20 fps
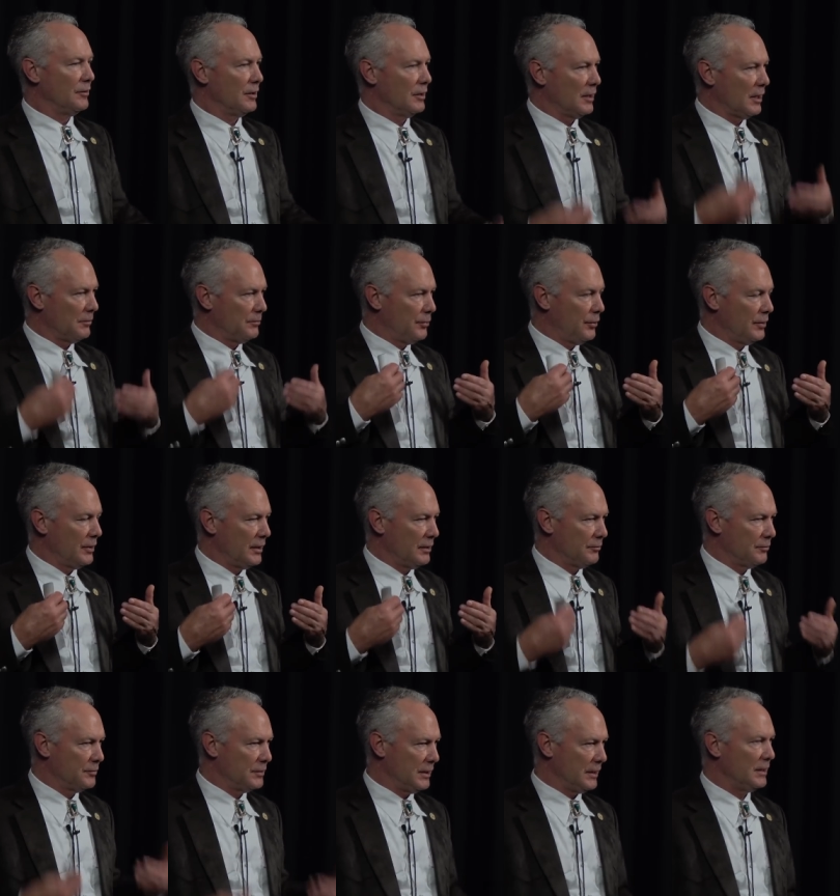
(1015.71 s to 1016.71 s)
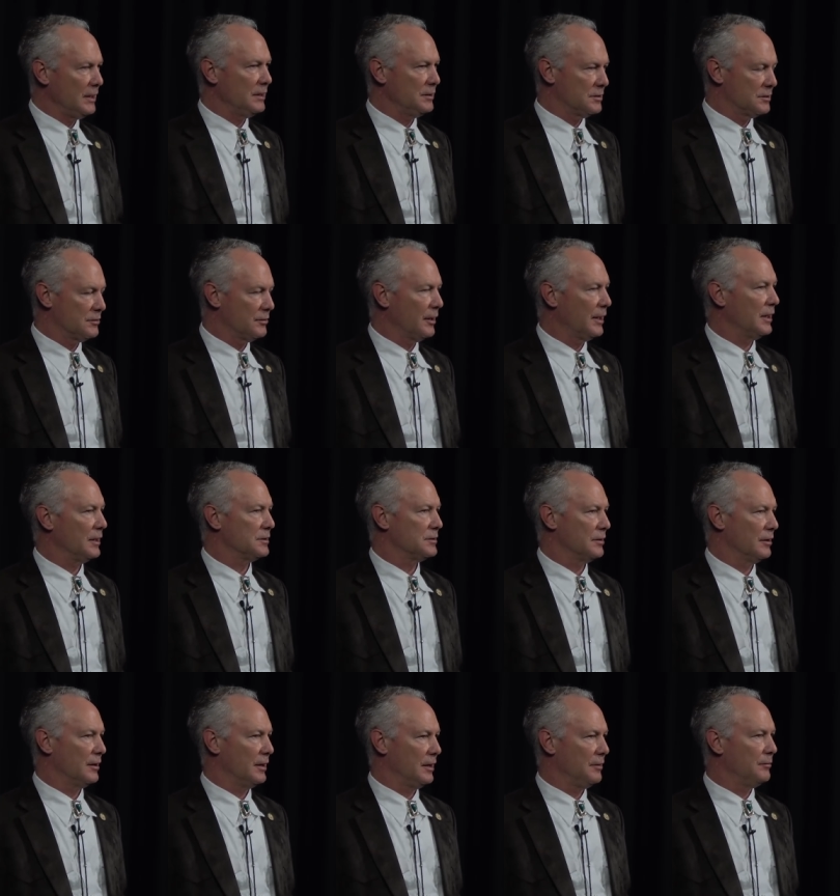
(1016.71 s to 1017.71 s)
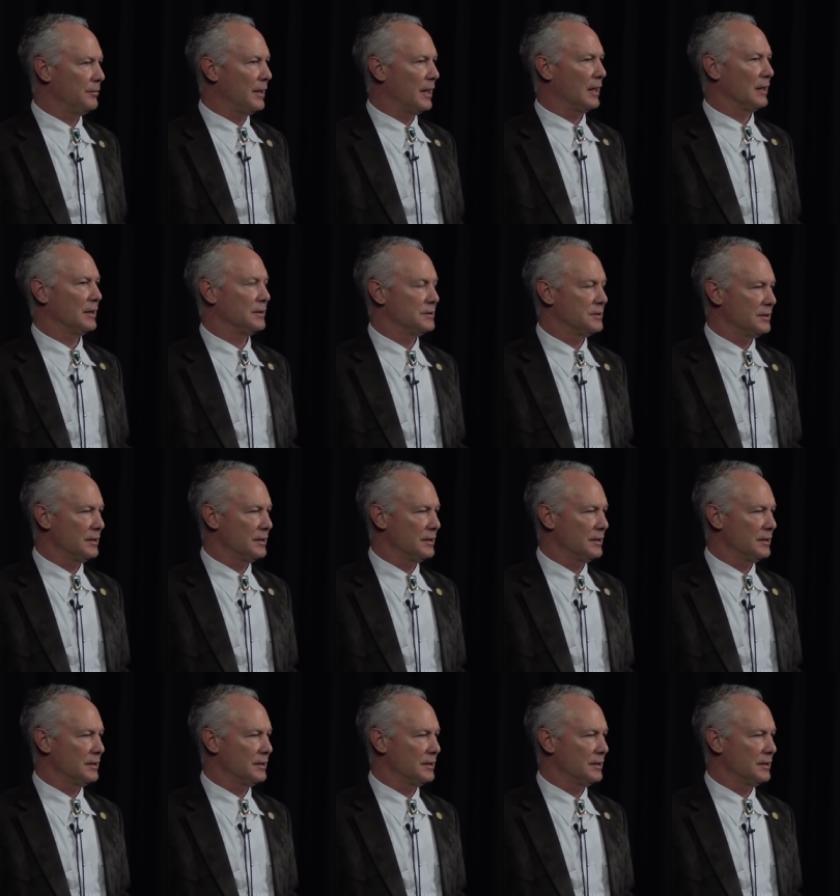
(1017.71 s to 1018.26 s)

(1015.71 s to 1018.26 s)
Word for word: they're not putting any stress on an imbalanced